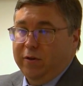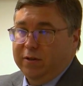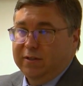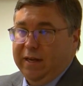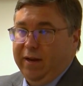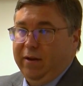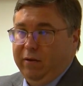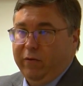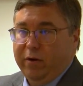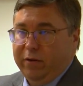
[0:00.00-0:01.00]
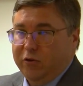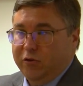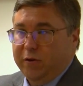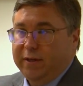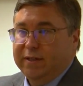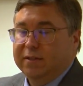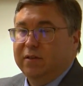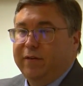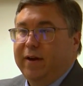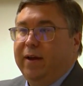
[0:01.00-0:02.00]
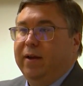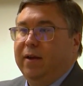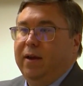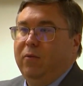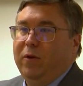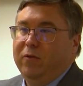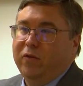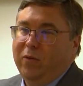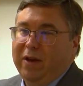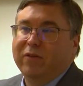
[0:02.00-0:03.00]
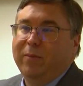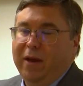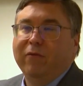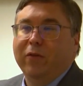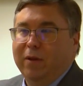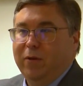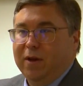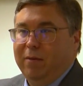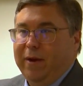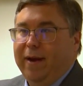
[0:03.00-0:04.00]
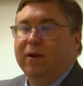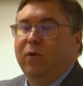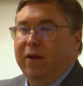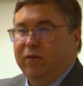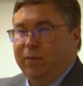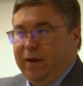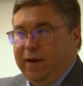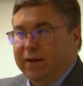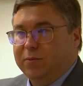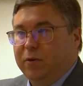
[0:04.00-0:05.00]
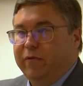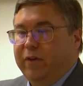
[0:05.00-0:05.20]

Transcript: on the stand in front of the jury testifying, and we, so we have to pay for them to come back, we have to pay expert